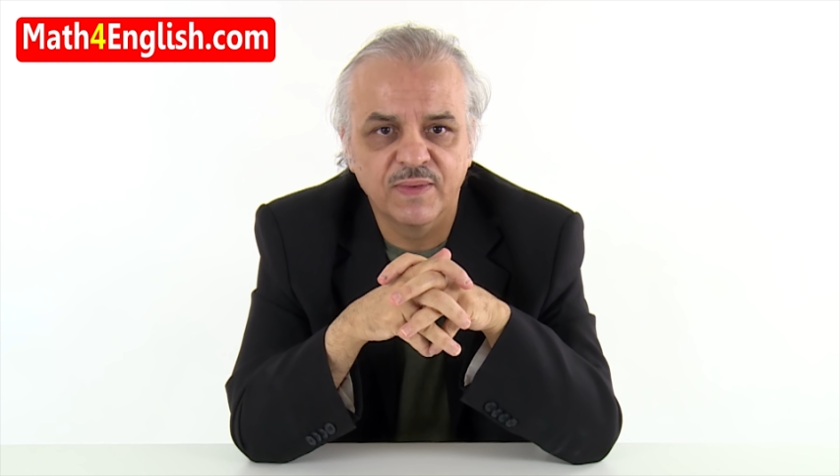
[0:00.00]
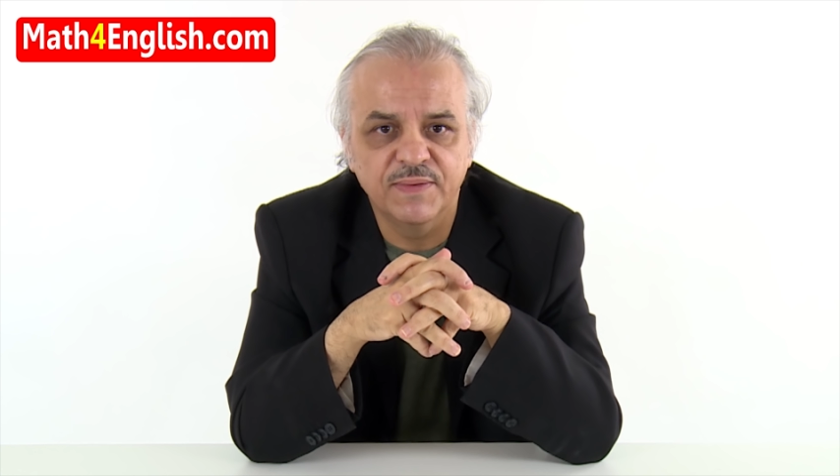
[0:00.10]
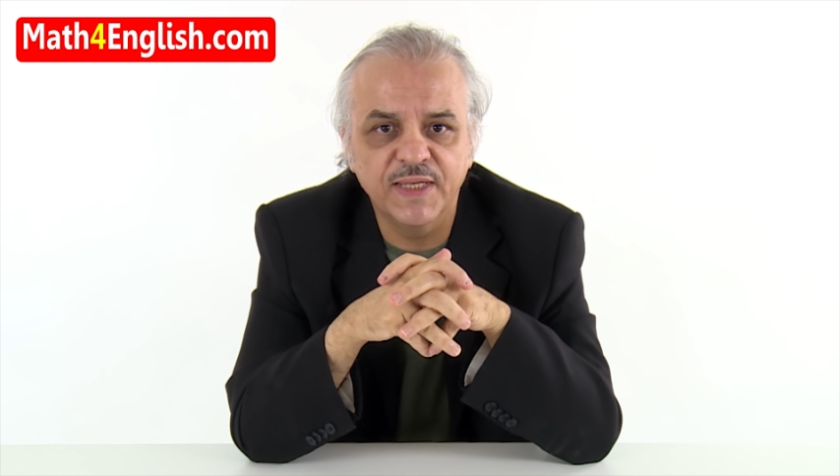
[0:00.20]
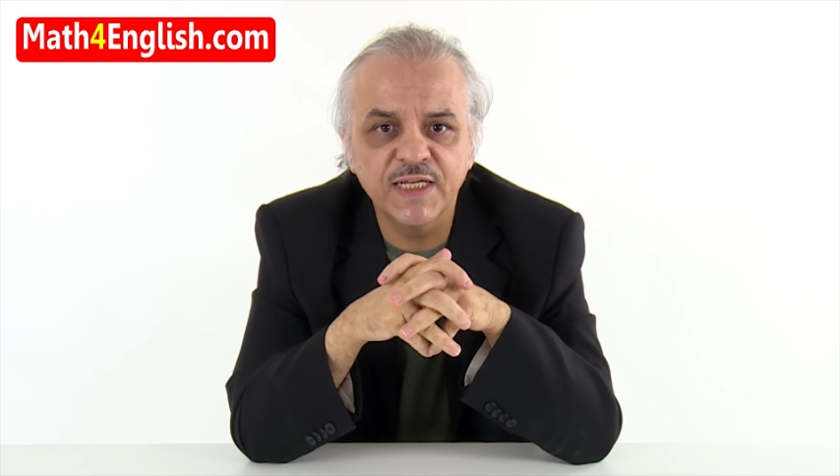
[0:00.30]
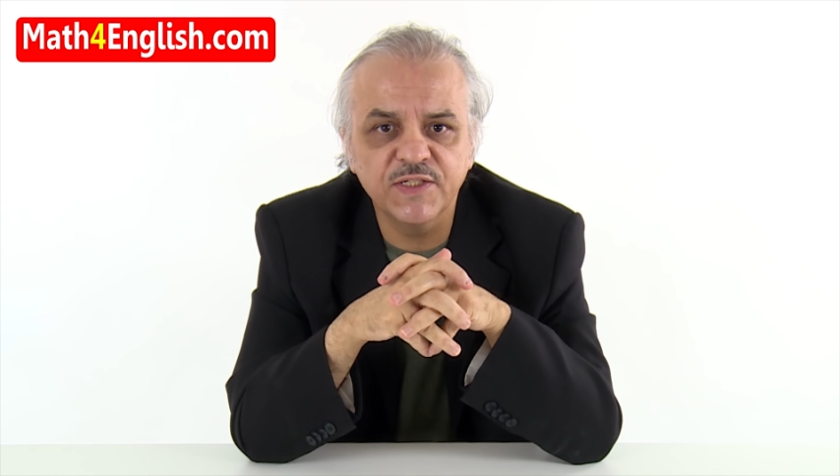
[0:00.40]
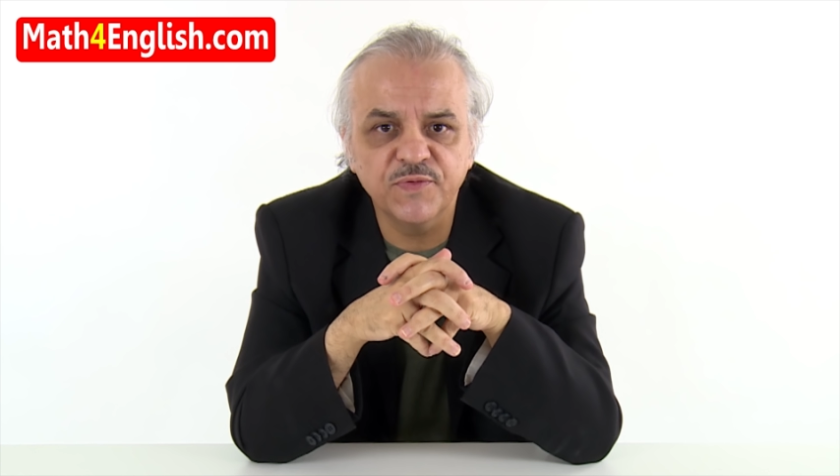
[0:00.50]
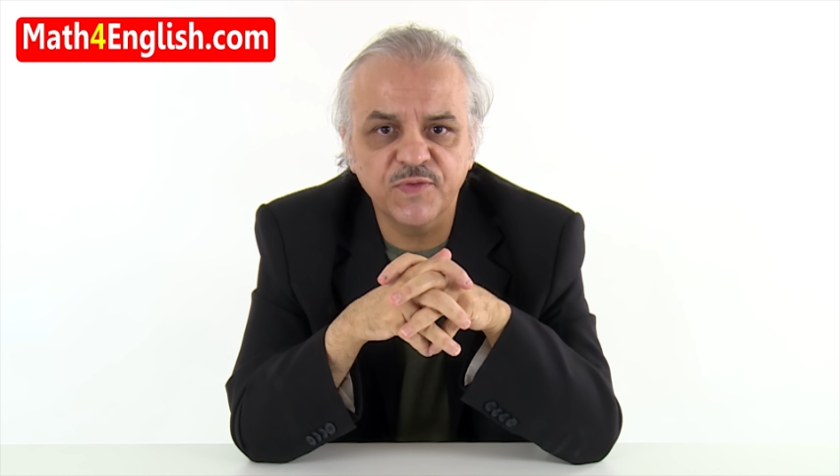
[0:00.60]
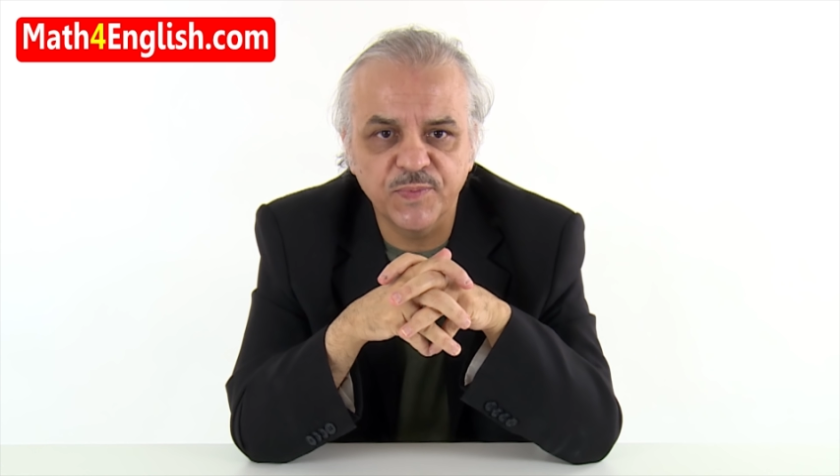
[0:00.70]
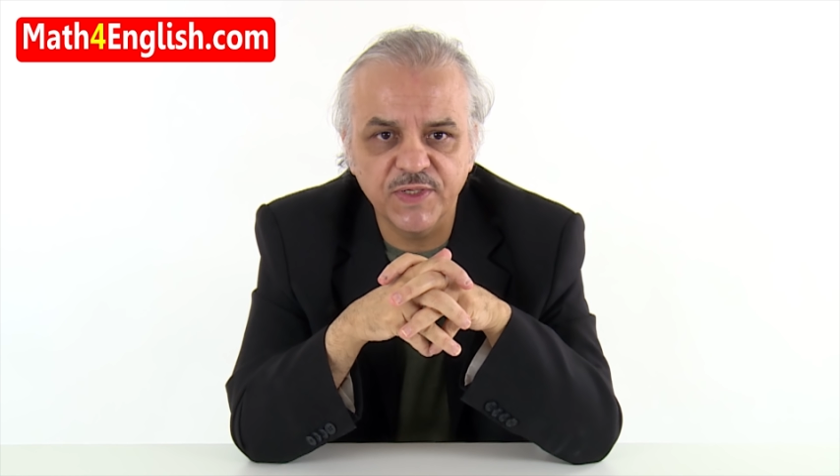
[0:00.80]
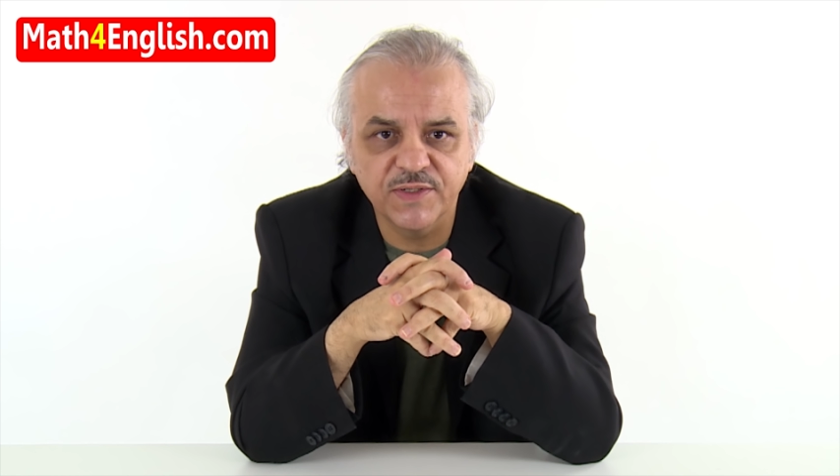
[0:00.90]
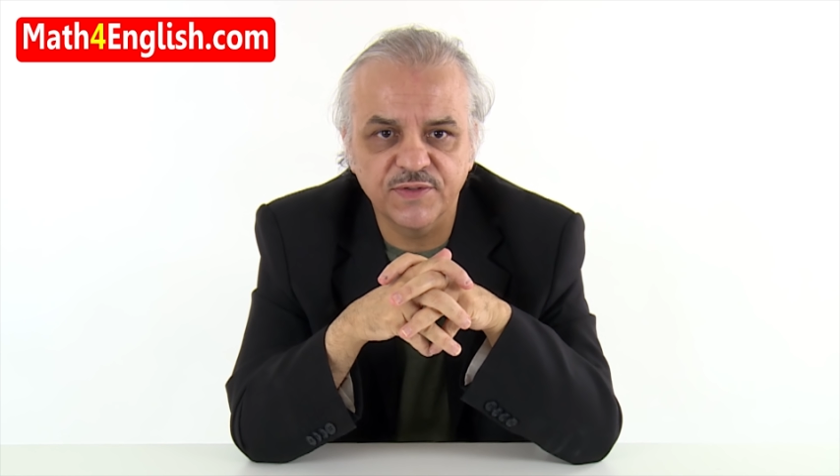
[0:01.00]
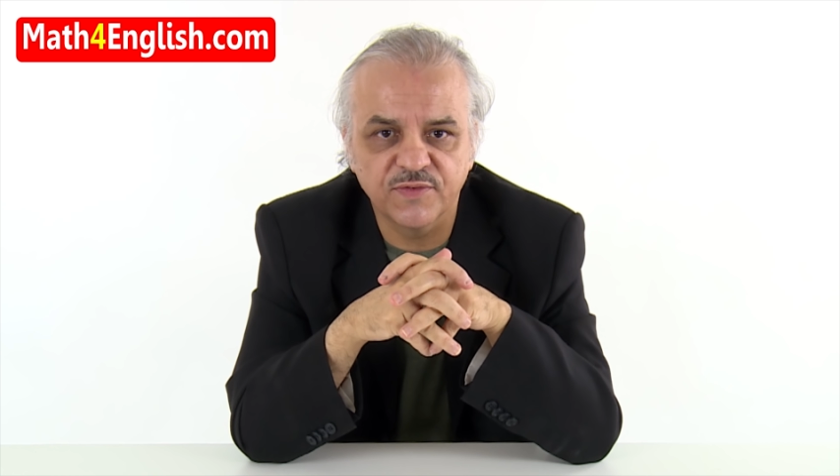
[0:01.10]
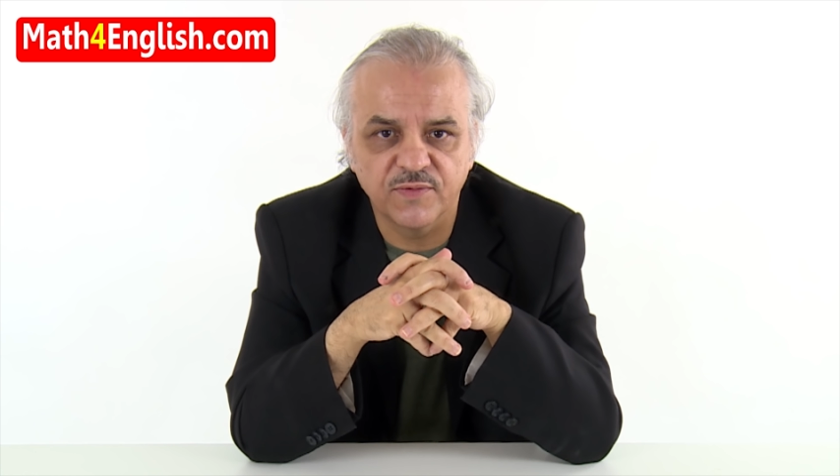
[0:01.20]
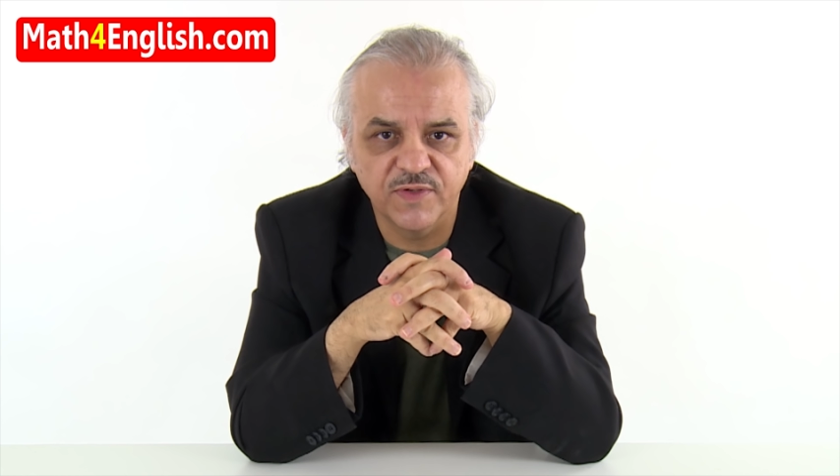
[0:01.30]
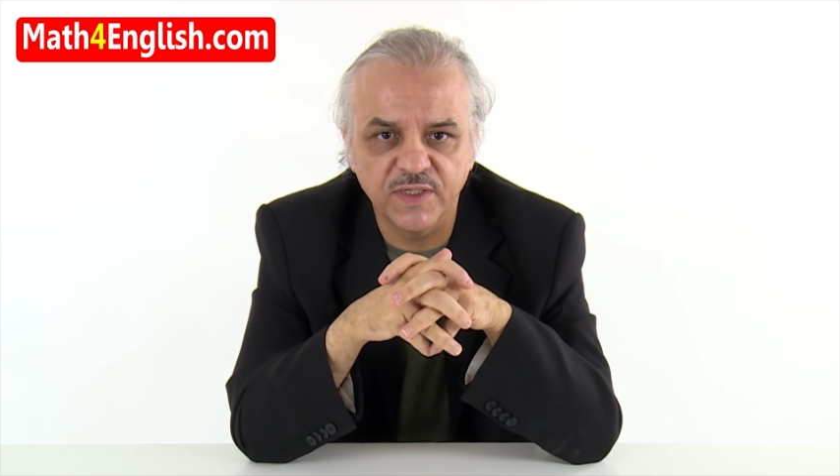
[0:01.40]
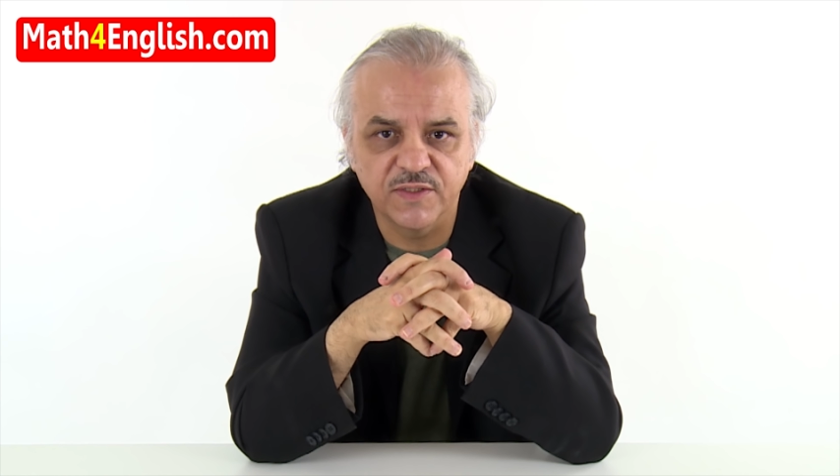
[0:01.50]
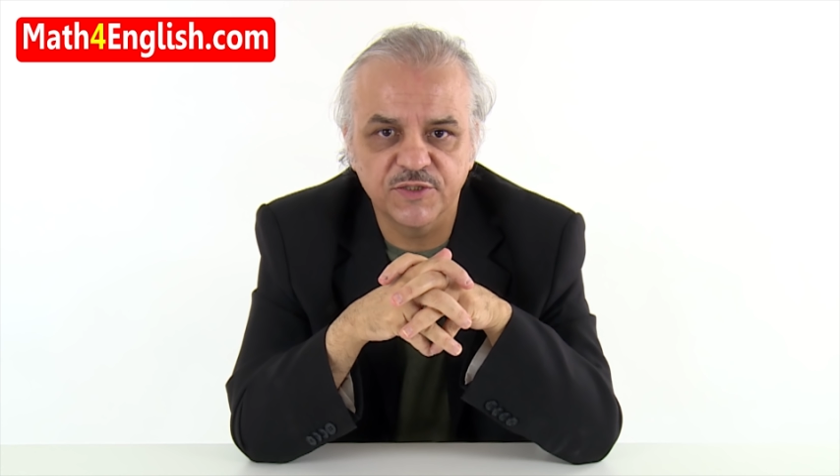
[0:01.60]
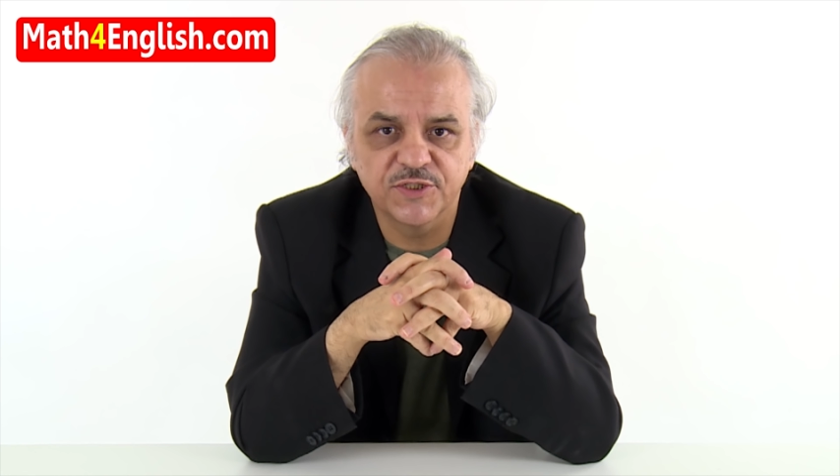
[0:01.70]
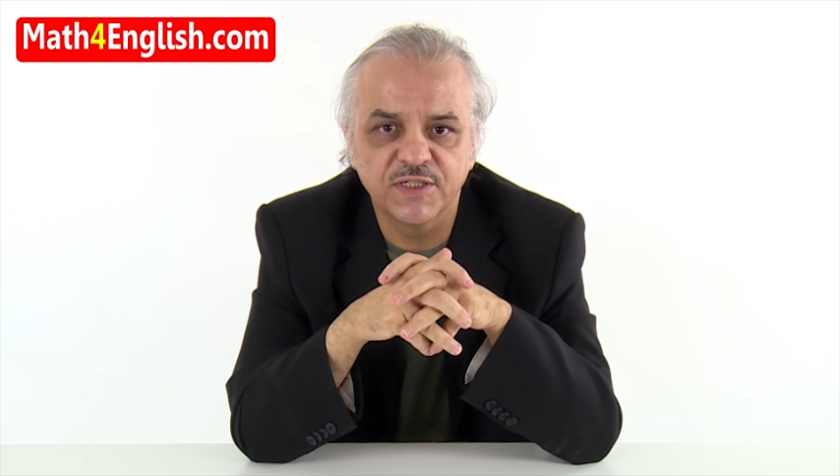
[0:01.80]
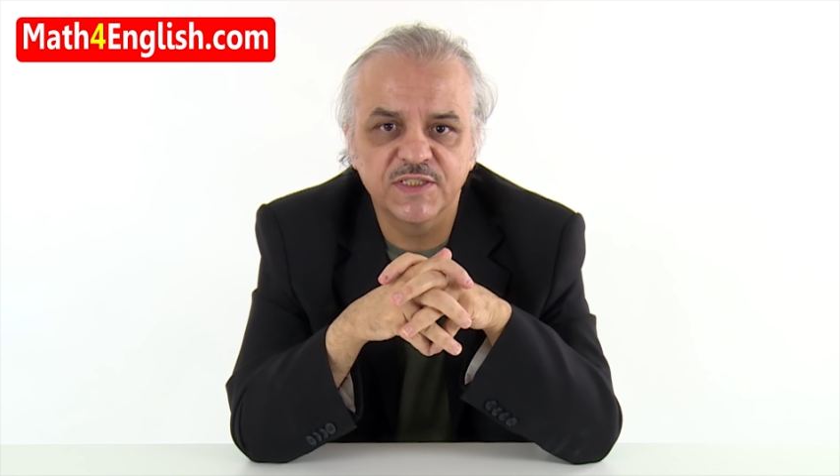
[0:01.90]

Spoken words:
Native speakers of English